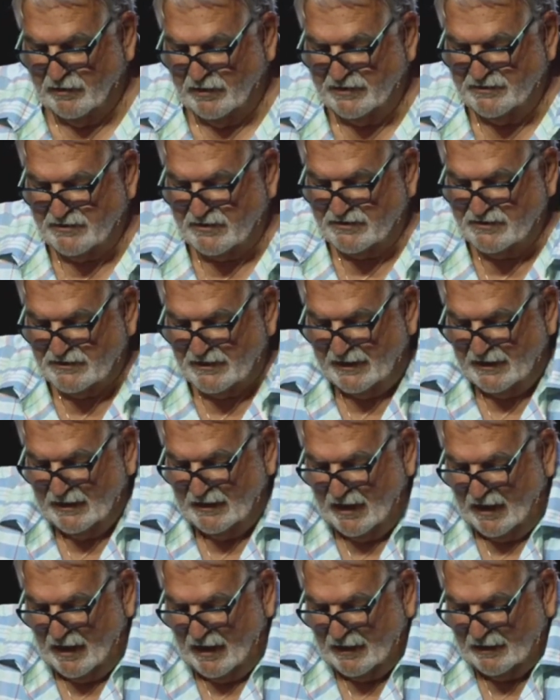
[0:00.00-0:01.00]
Well, he's a son
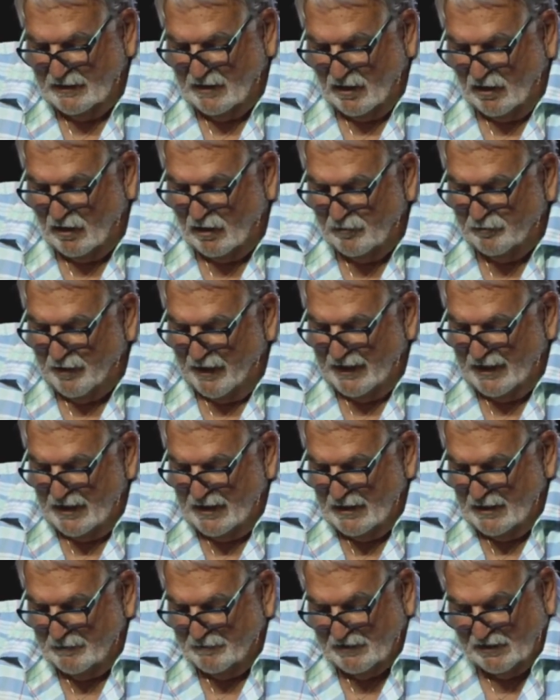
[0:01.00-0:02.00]
of God called by
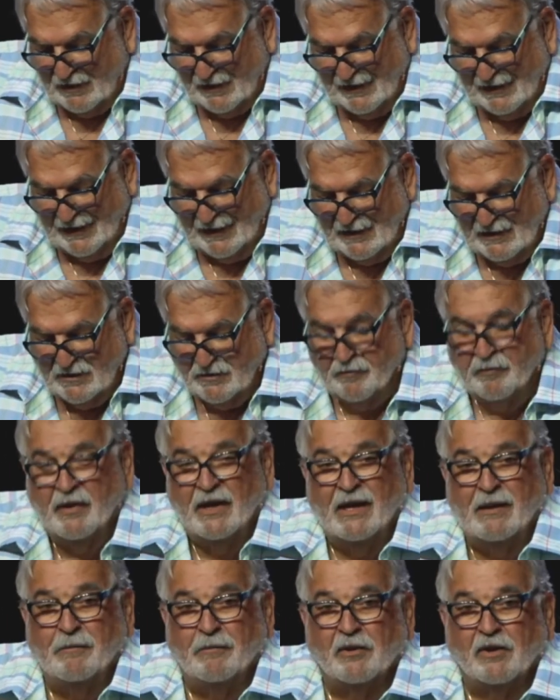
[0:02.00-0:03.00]
him to lead his
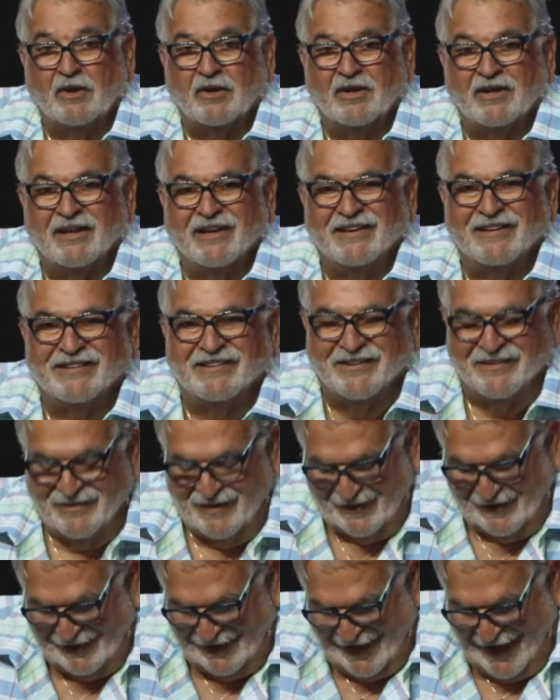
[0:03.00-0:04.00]
people into
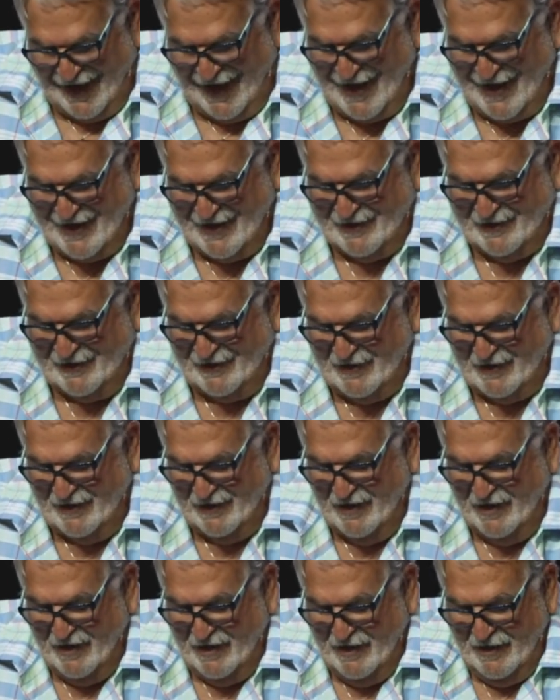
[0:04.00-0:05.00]
the
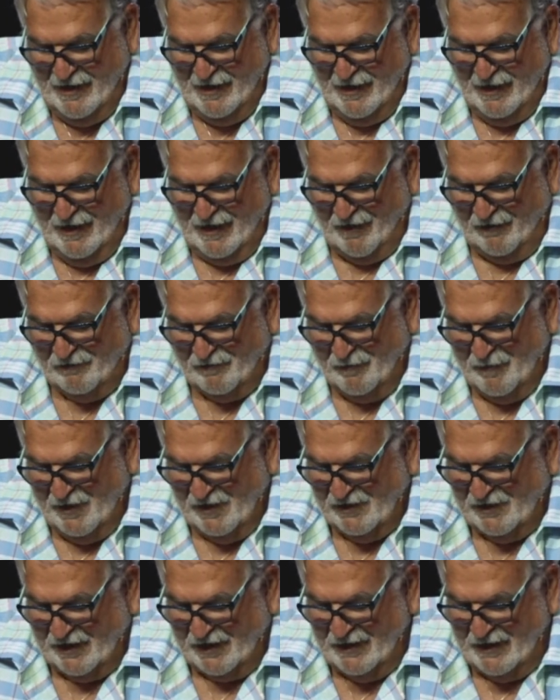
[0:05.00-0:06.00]
land of
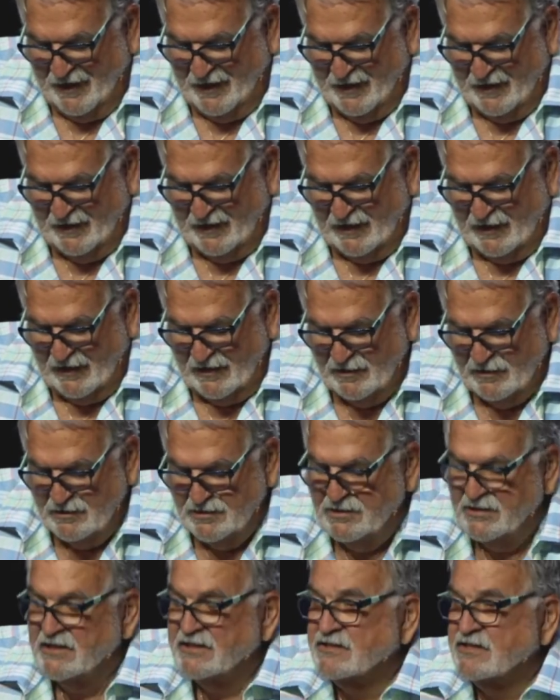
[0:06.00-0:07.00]
milk and honey,
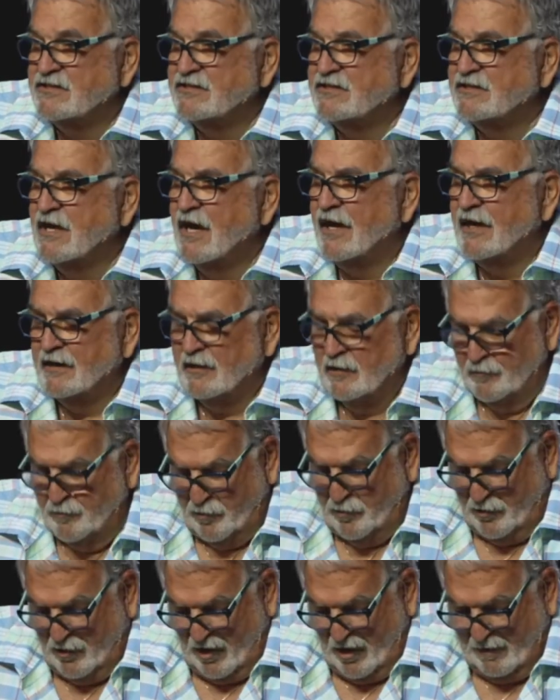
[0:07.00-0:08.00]
just as God
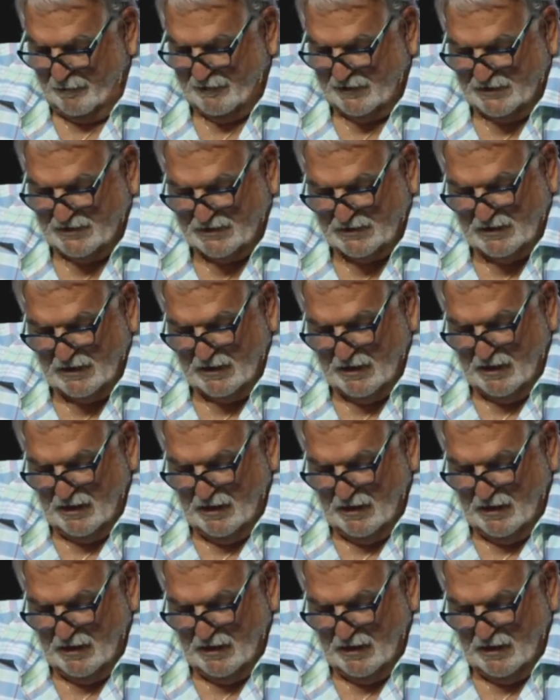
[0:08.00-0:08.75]
had promised.